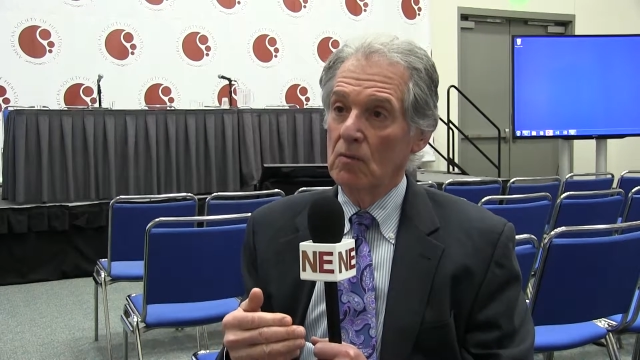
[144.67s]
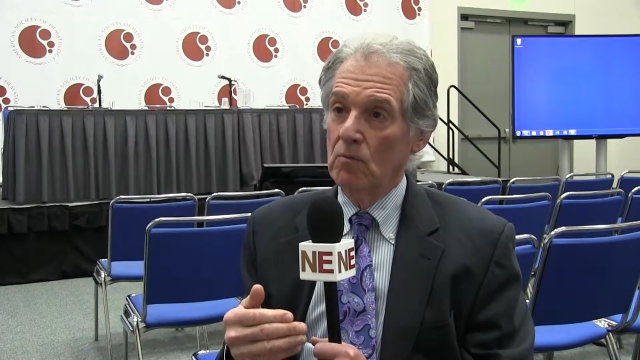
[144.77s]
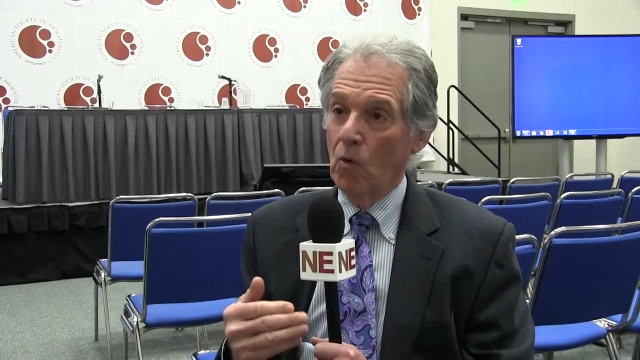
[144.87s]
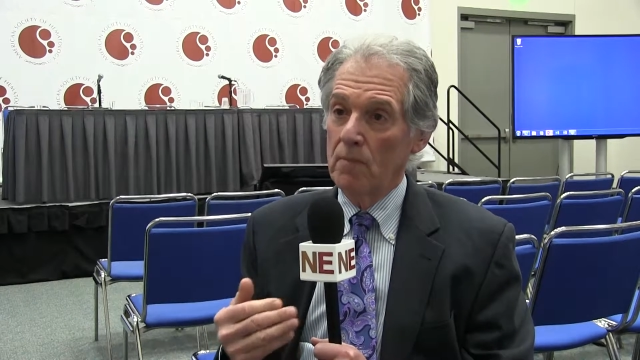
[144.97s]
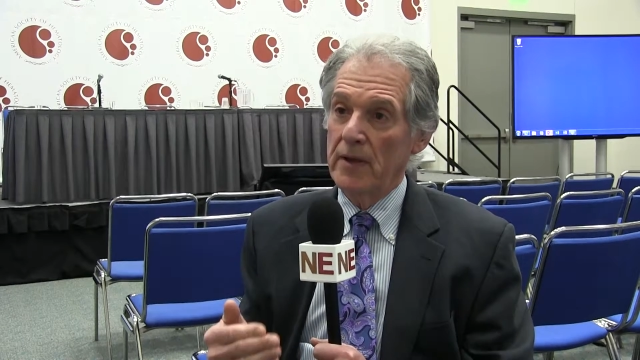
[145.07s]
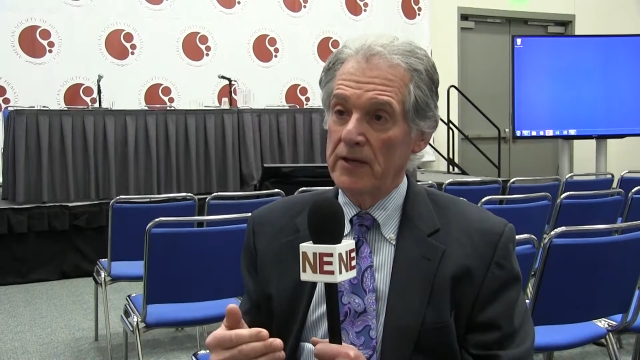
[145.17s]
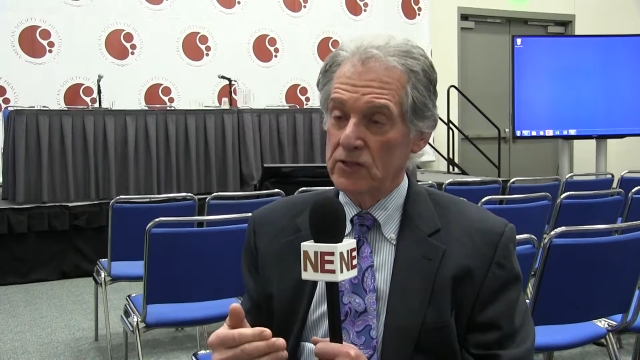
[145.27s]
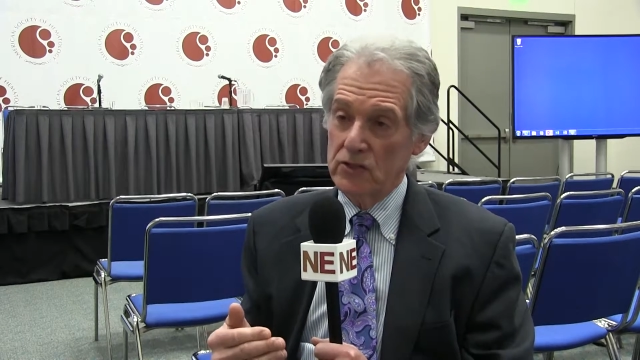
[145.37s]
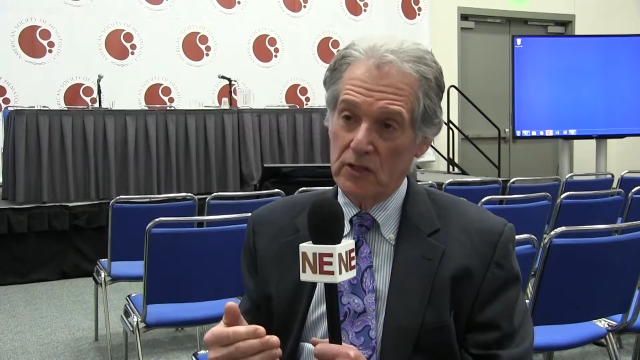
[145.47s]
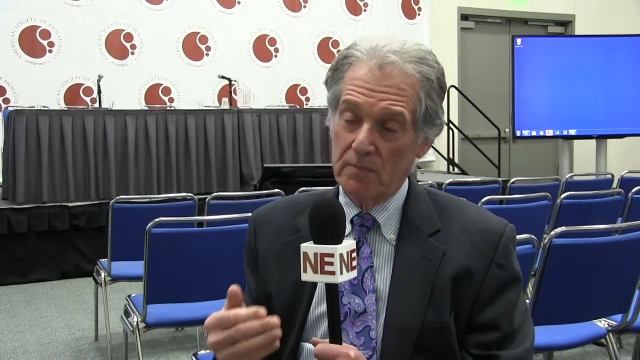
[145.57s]
more
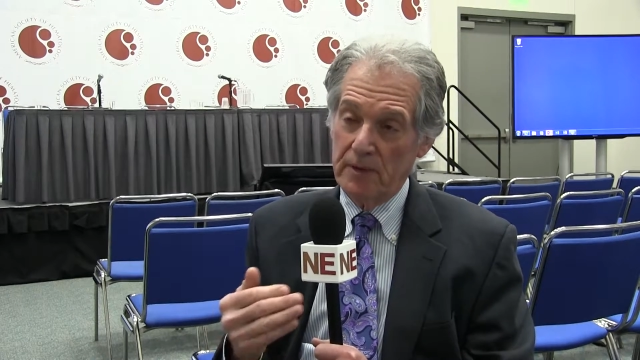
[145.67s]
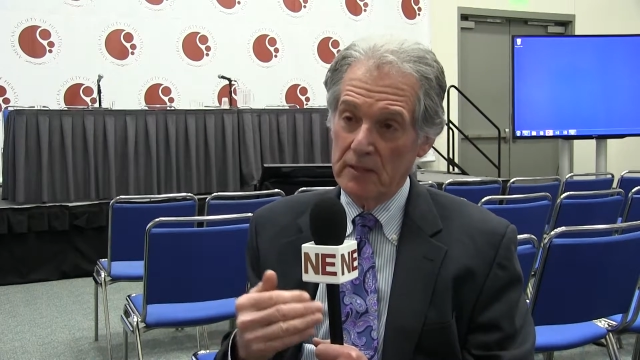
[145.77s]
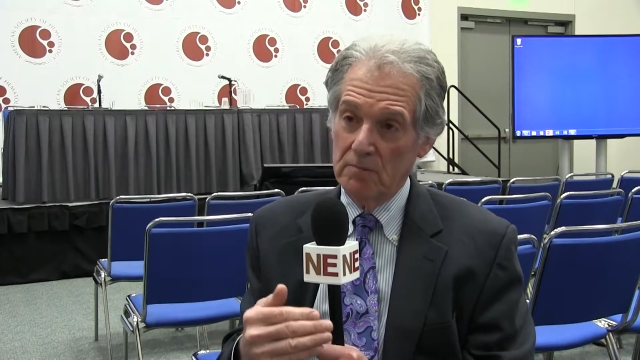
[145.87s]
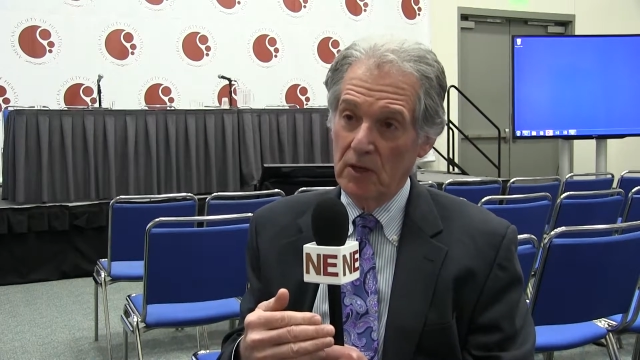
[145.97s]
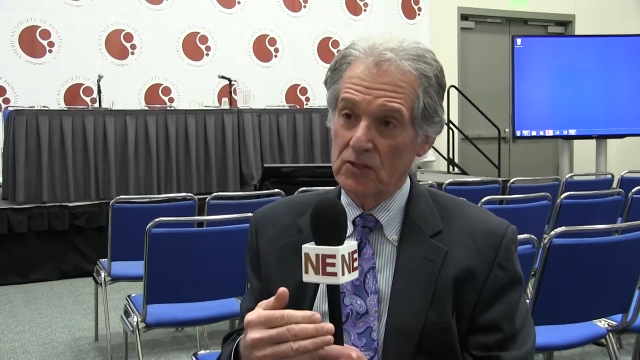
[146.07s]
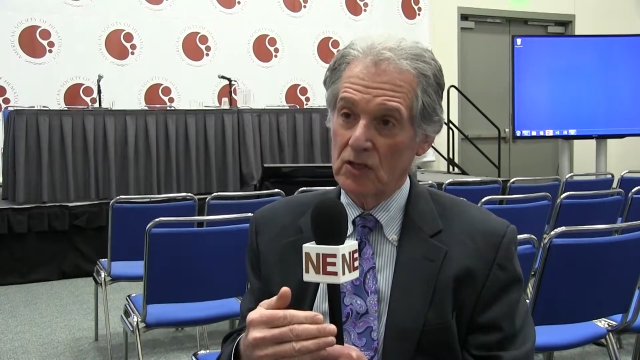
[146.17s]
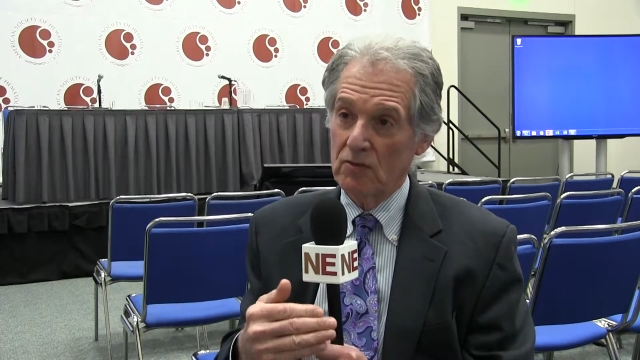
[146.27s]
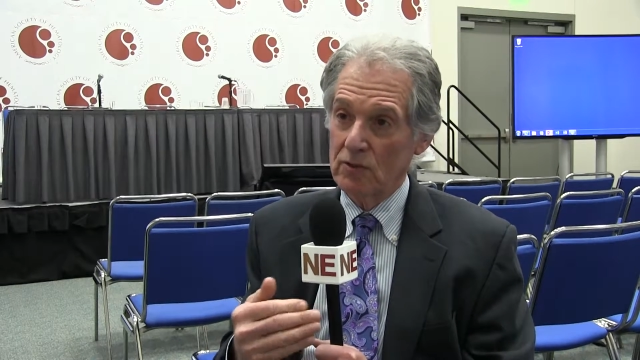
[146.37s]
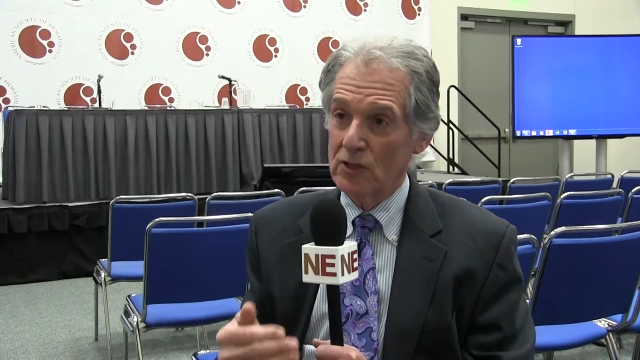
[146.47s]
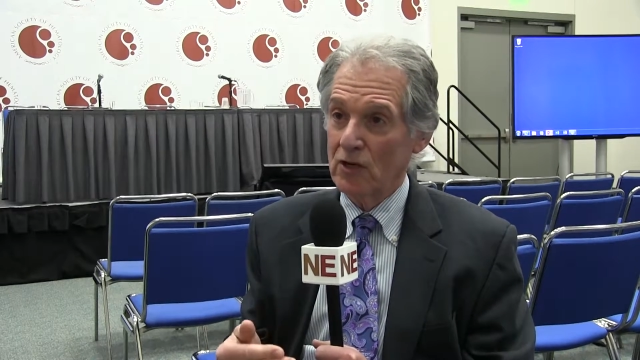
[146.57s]
patients get
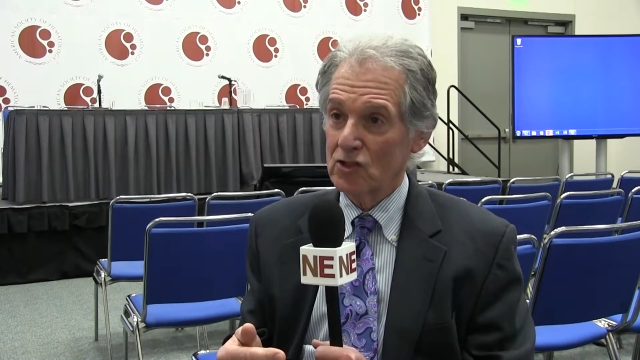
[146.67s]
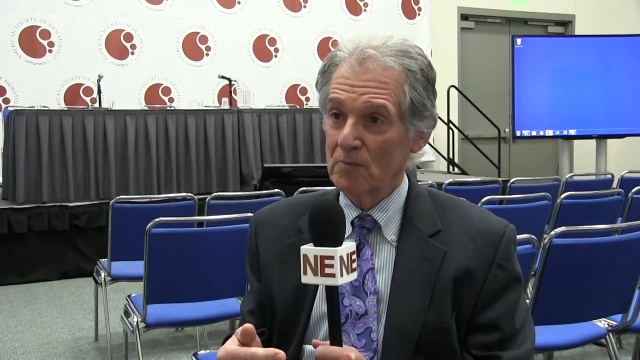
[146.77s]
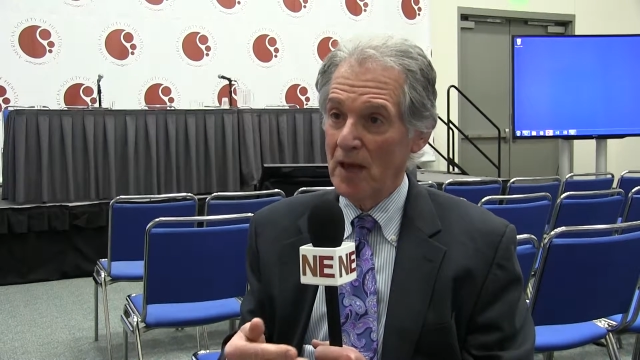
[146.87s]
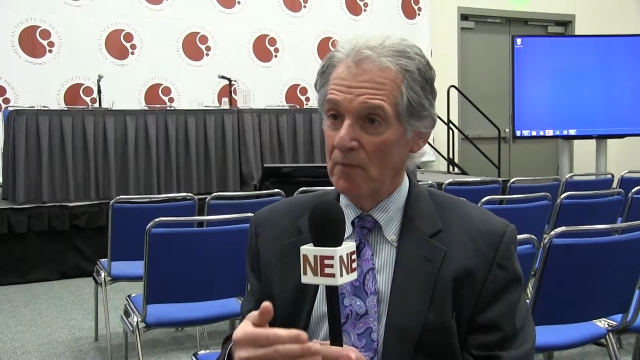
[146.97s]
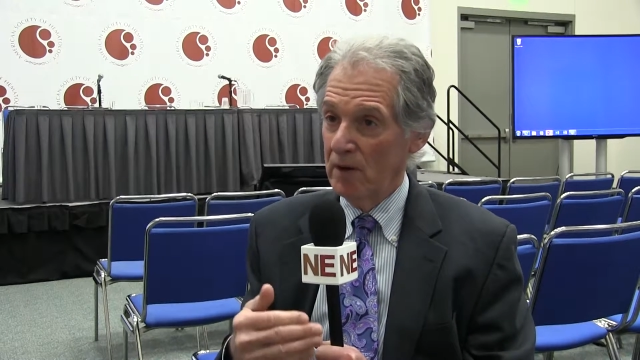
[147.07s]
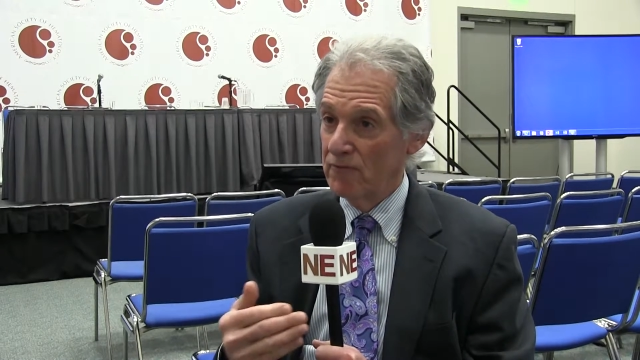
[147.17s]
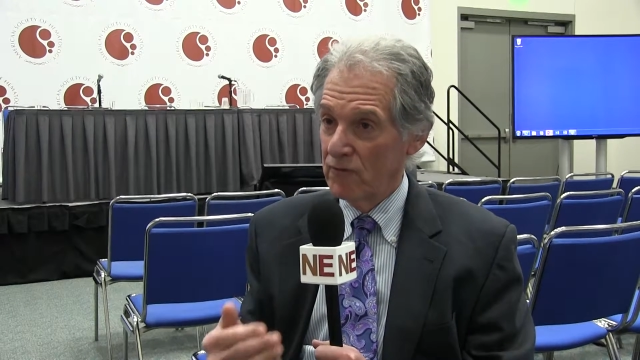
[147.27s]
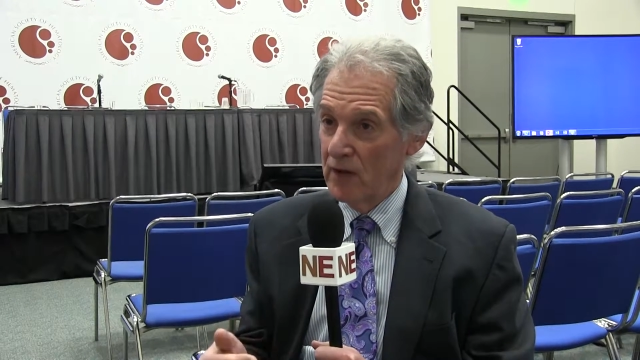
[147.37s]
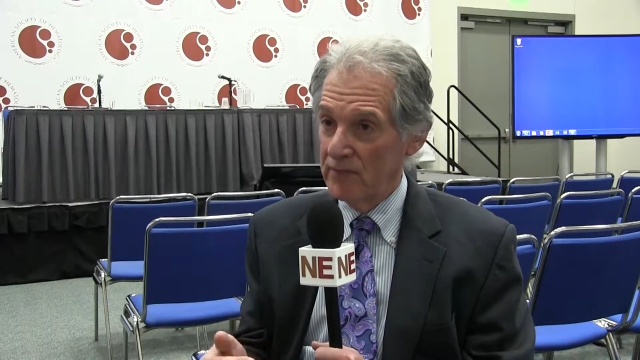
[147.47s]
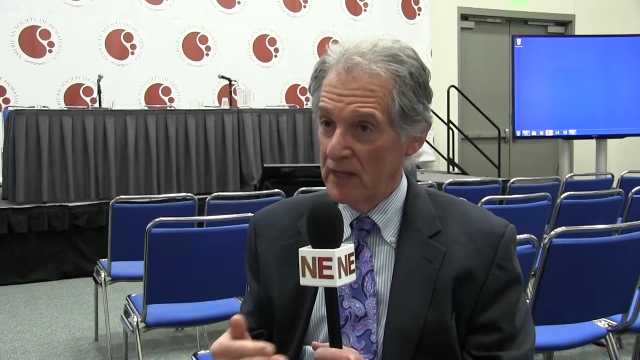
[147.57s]
bendamustine rituximab up
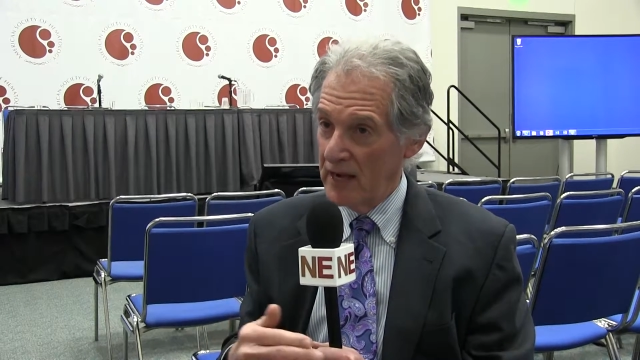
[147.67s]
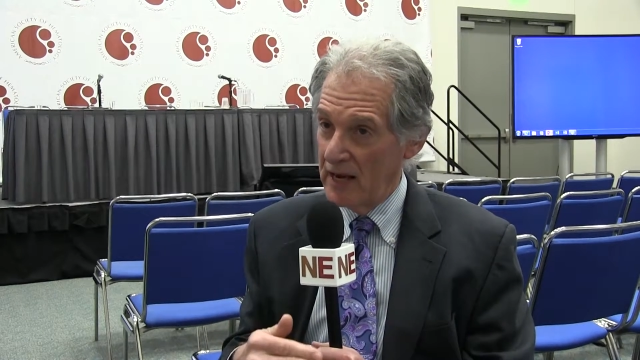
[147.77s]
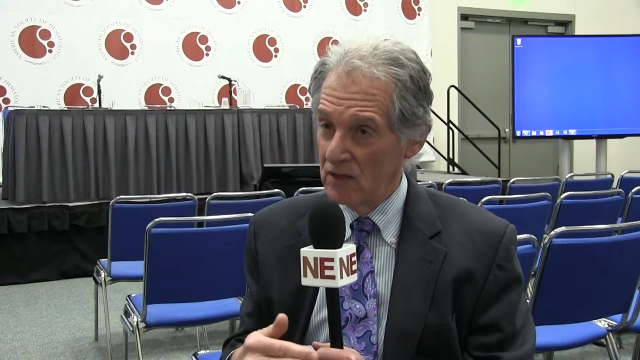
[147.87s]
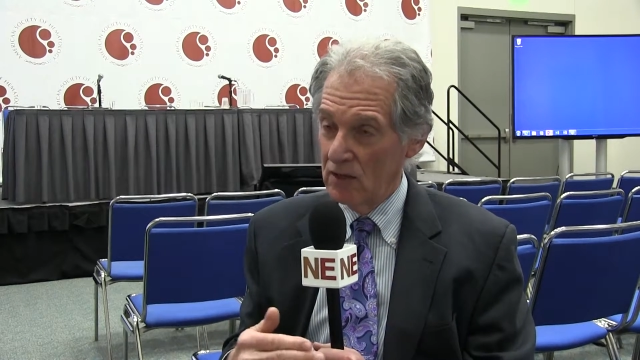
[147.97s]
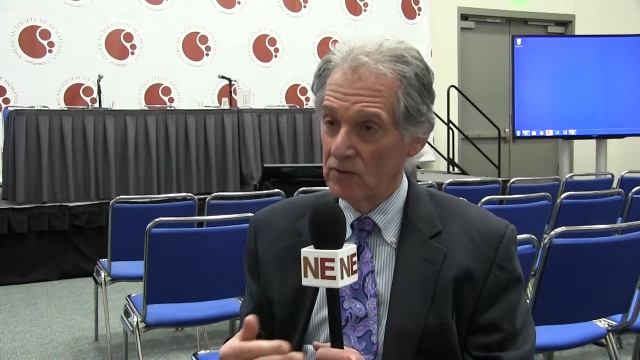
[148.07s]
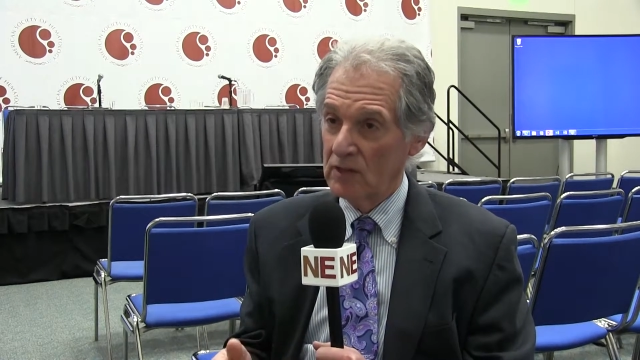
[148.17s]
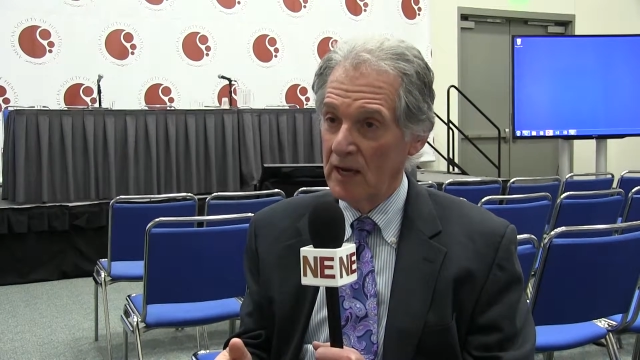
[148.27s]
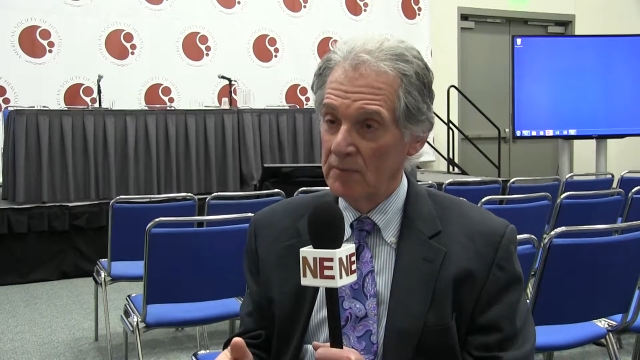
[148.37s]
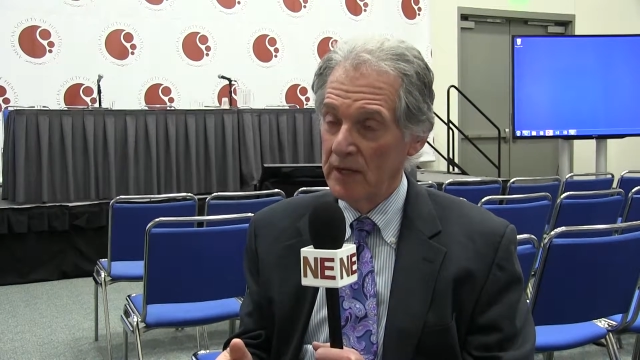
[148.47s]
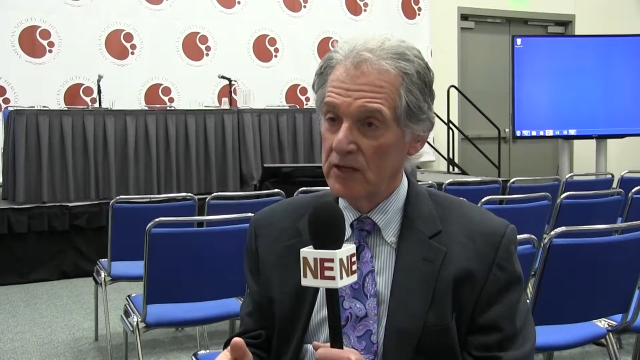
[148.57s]
front than any other
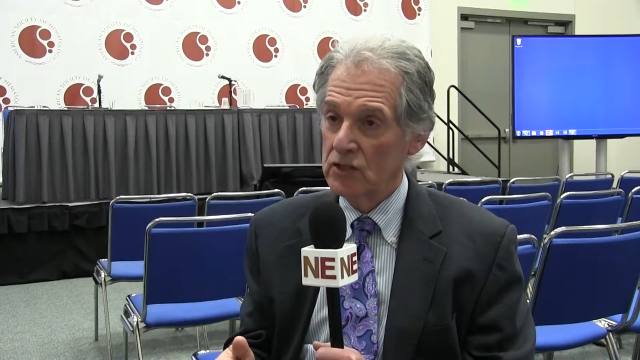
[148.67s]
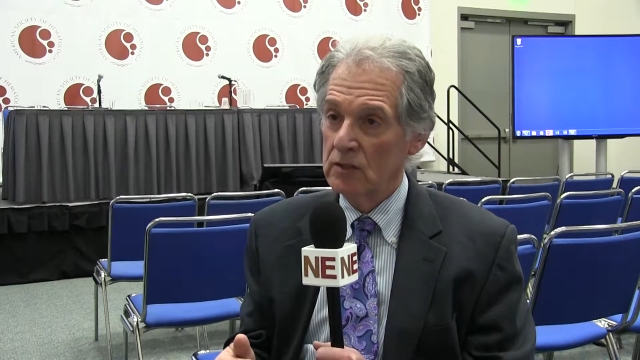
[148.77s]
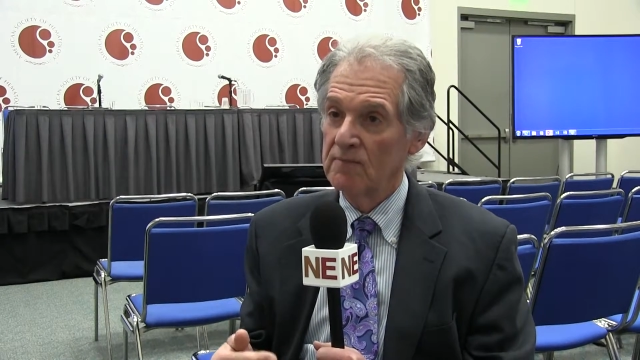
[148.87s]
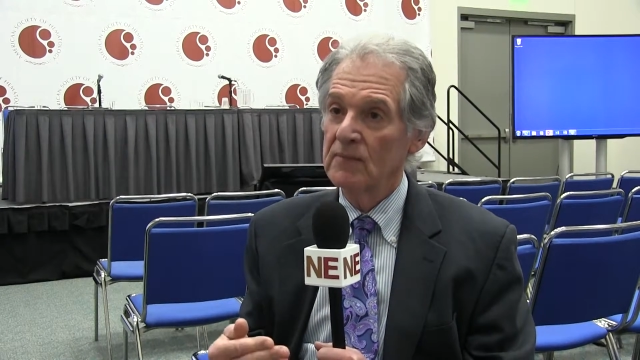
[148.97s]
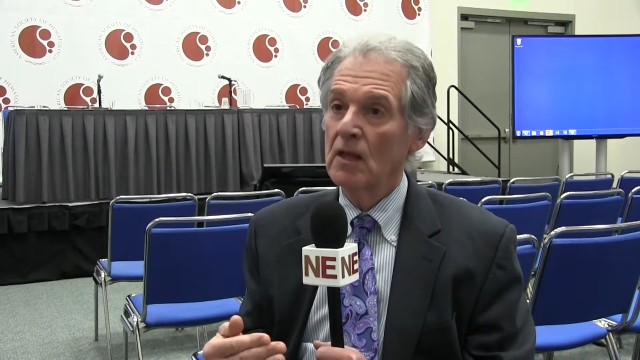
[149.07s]
combination.